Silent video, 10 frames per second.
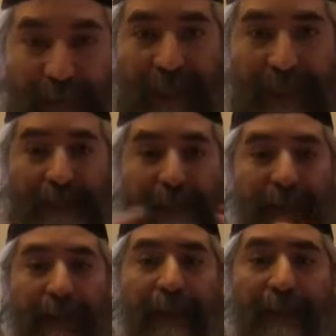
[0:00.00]
Tet,
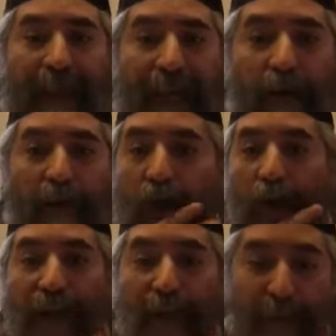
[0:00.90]
now
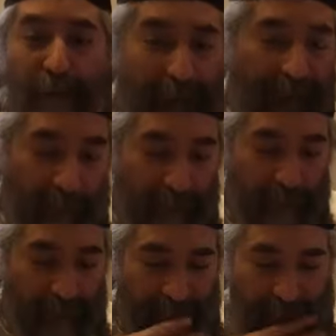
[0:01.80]
if you think
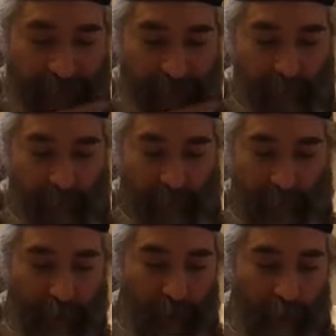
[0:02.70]
about it,
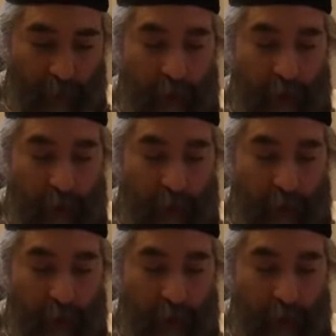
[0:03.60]
so